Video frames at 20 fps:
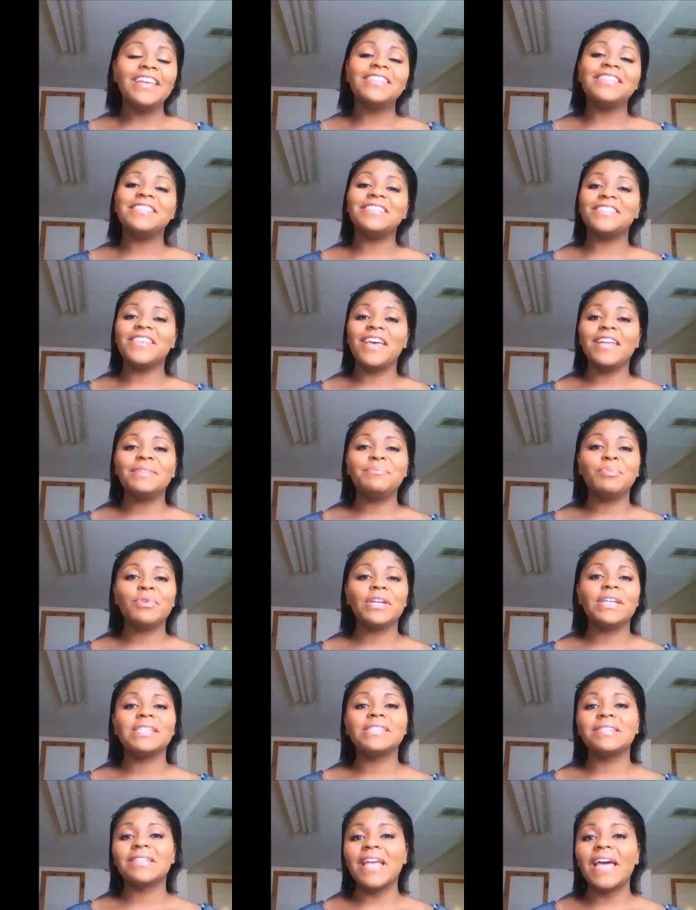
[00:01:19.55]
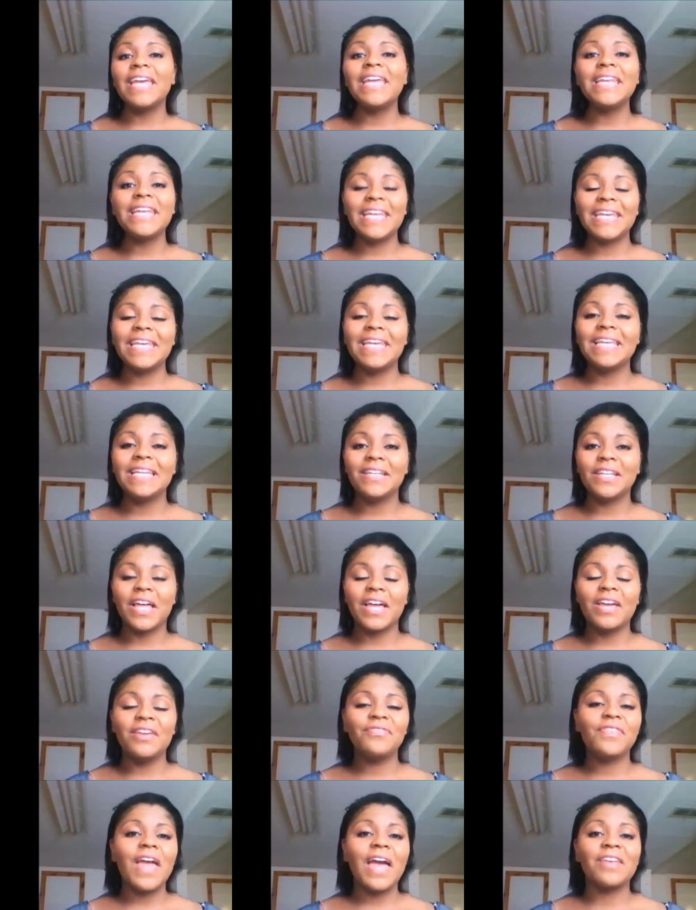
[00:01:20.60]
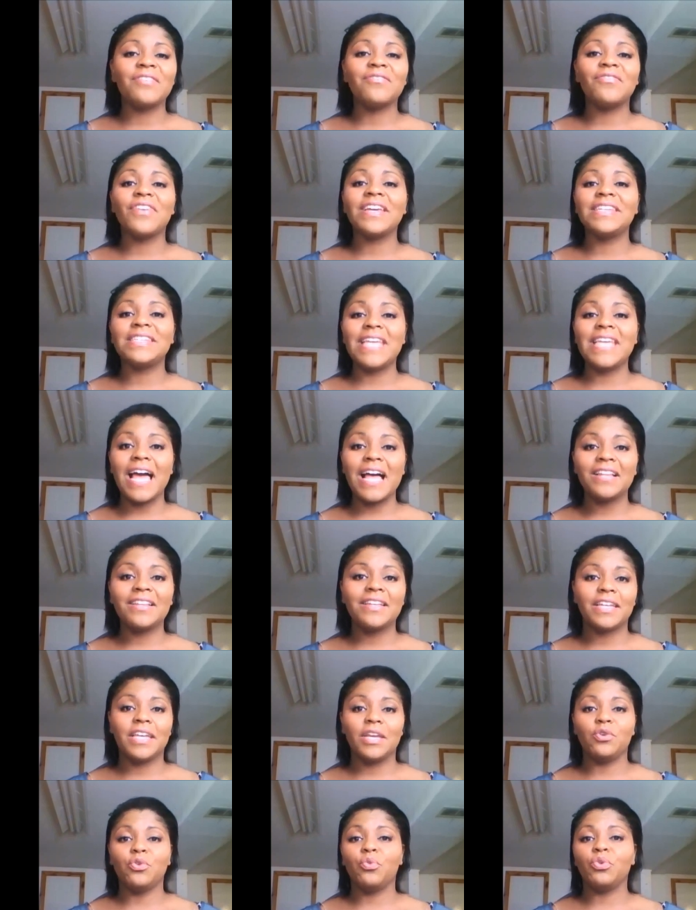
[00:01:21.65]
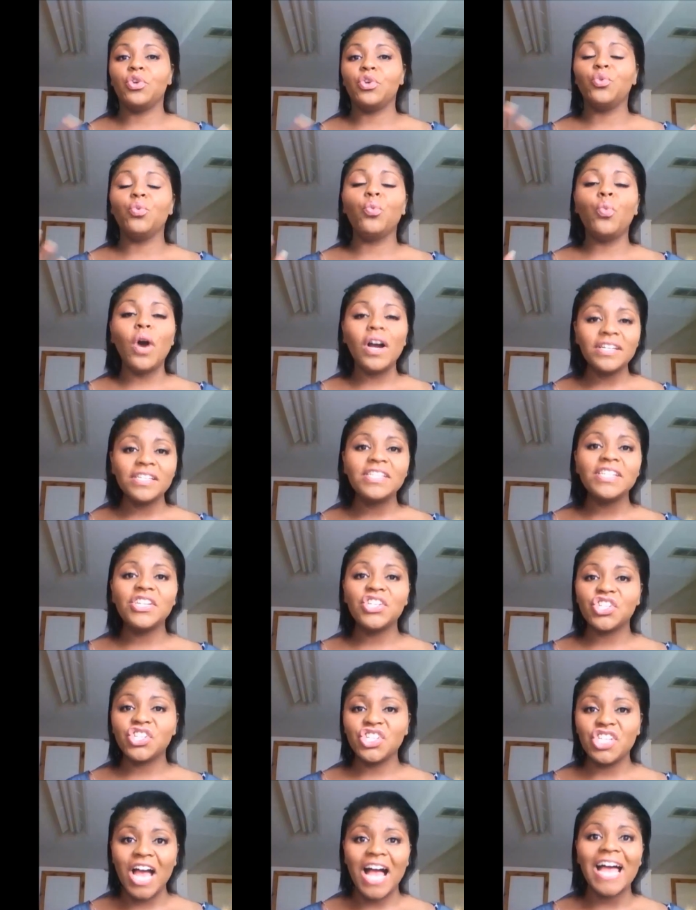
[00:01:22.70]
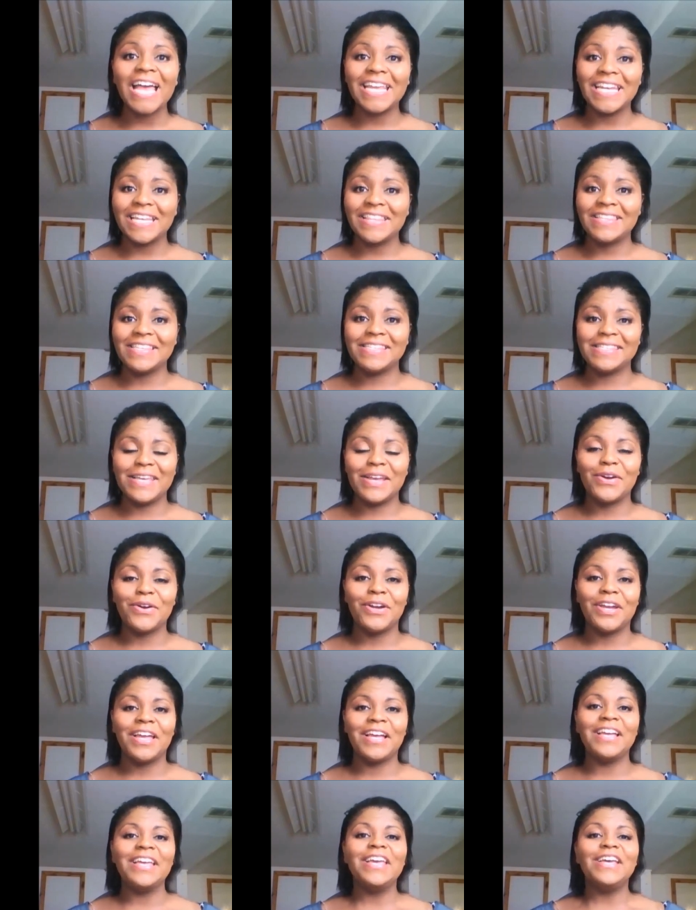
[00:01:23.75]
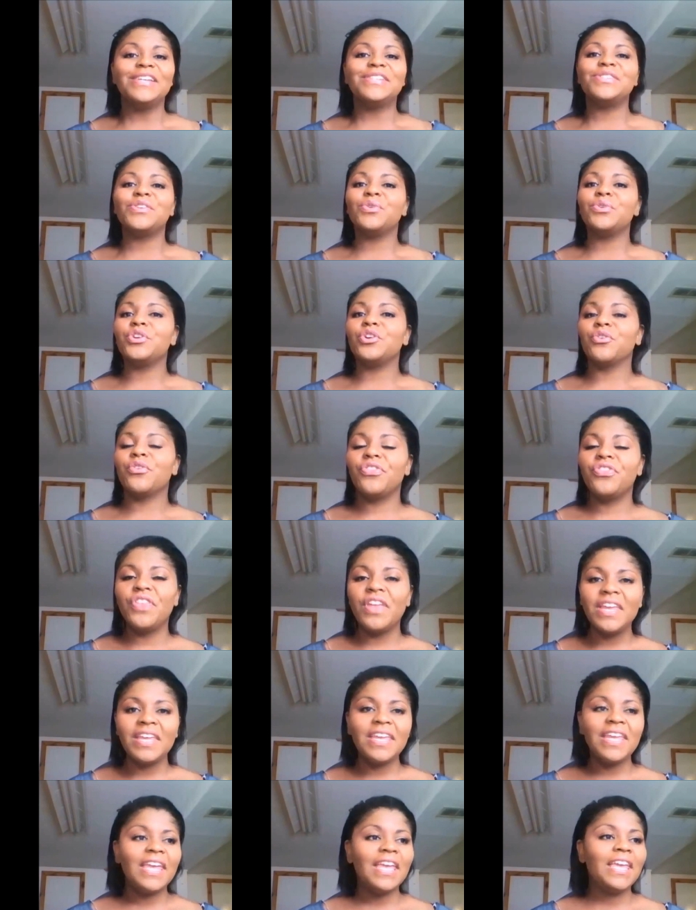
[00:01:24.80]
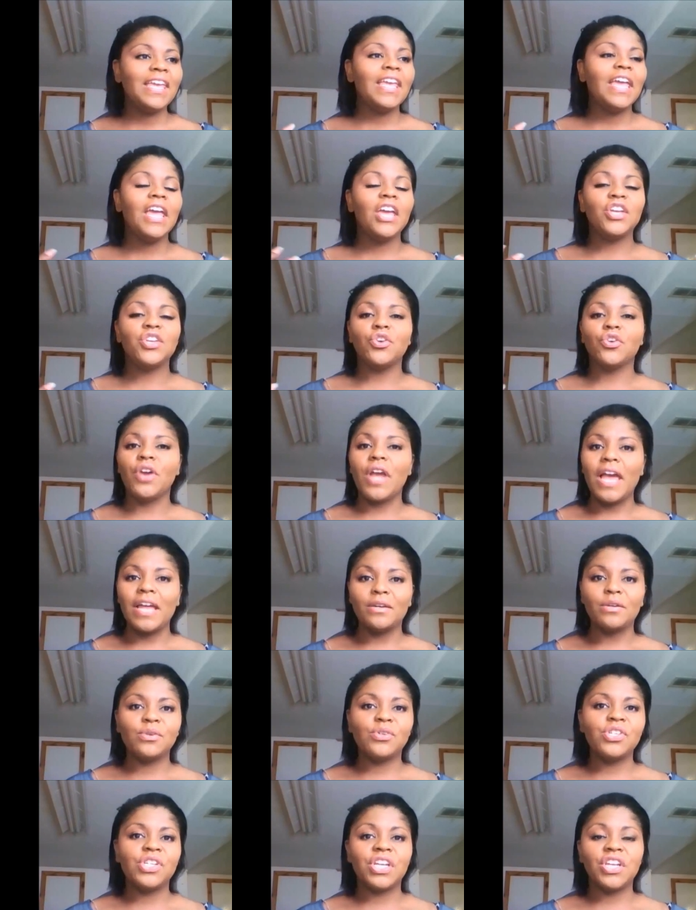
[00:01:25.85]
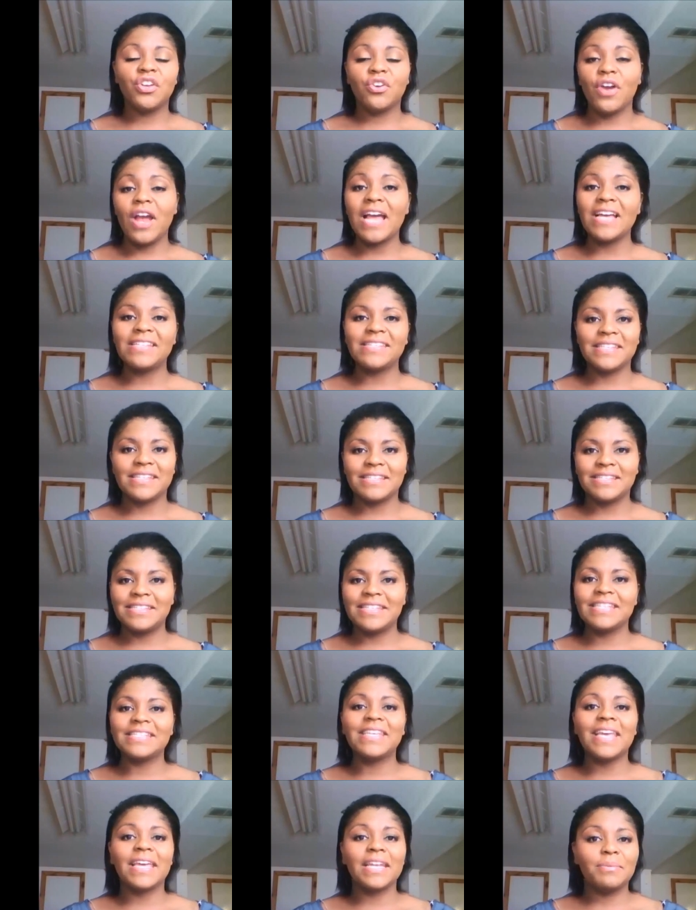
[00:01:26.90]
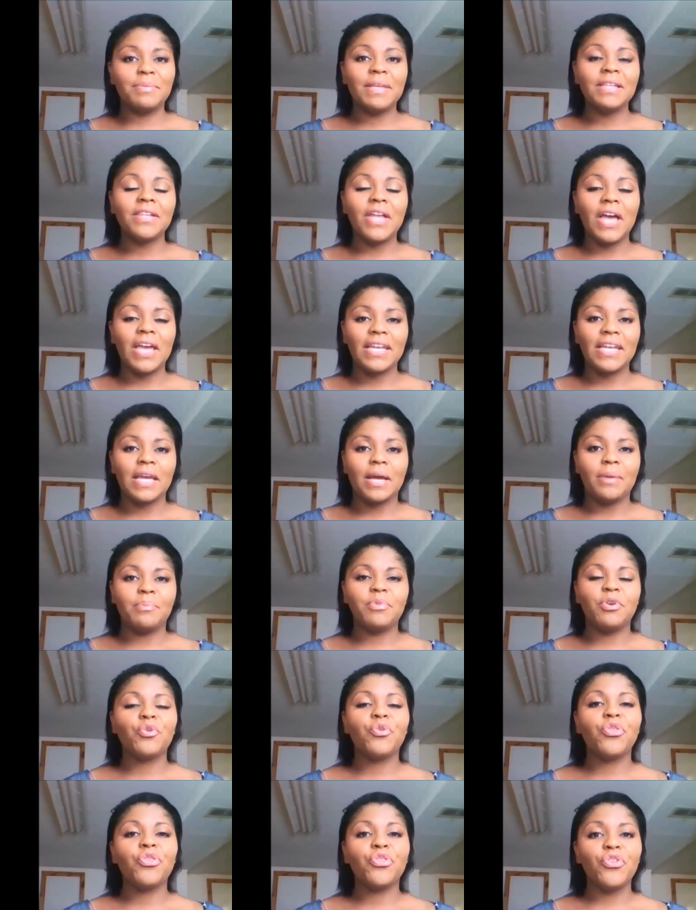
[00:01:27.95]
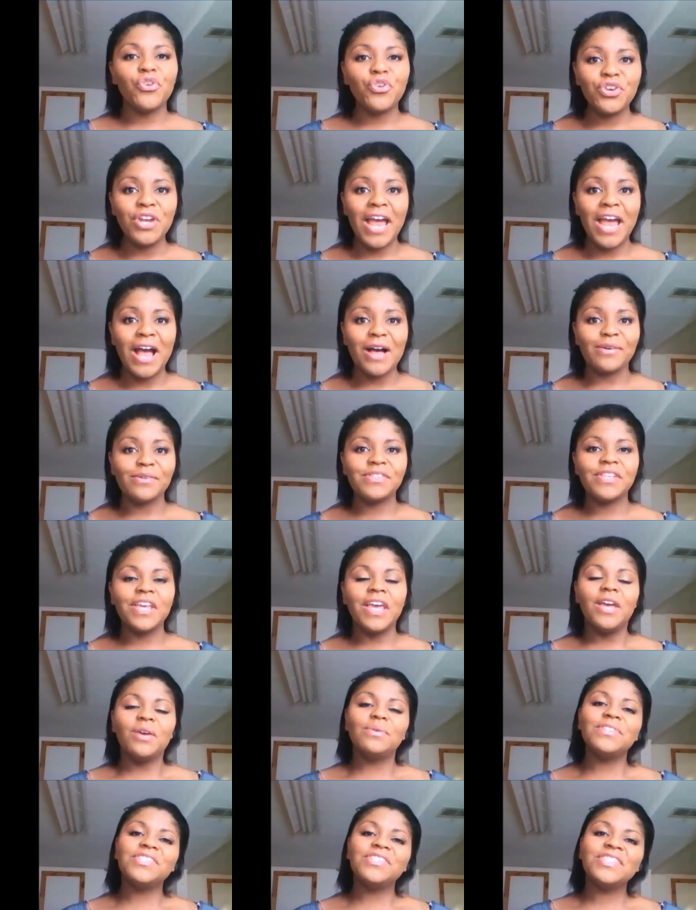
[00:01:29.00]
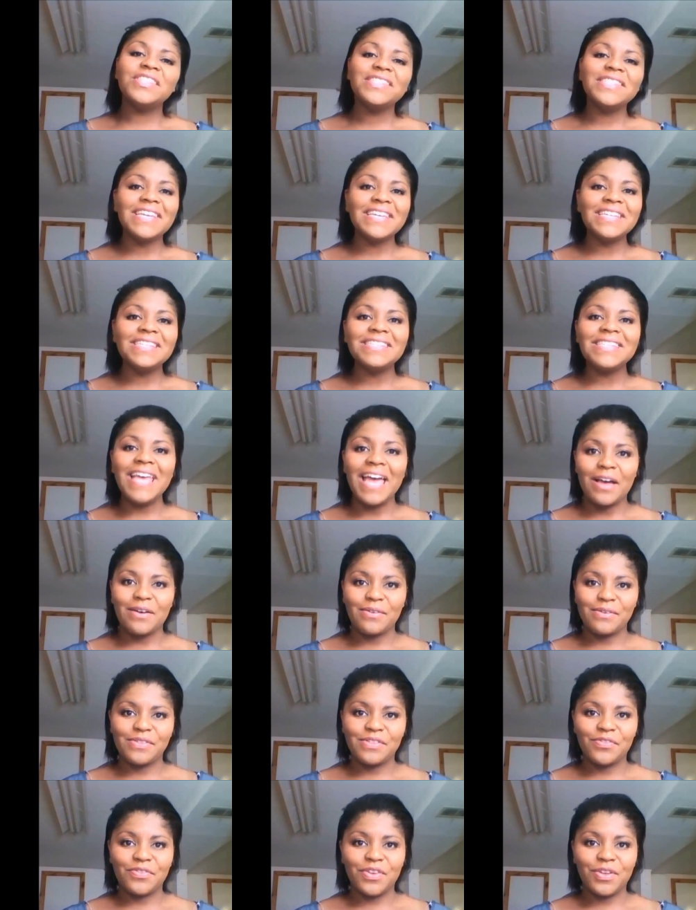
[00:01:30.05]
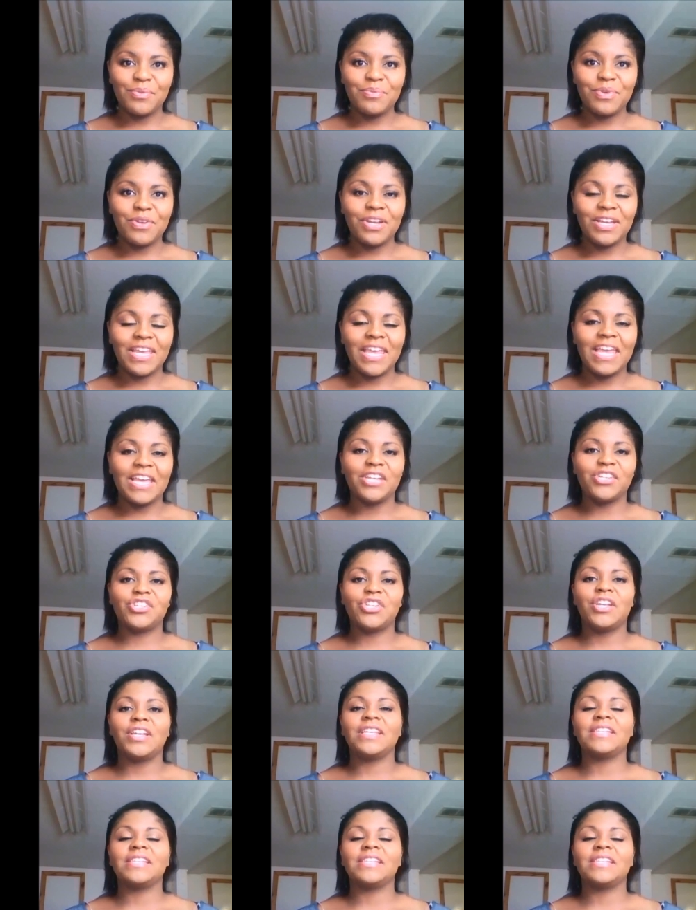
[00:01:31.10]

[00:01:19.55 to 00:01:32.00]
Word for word: The sun brings light, heat, life, and vitality. You, you want to shine in this area. So, your thinking, your energy, your essence is going to be lighting up your third house, which this is the house of communication.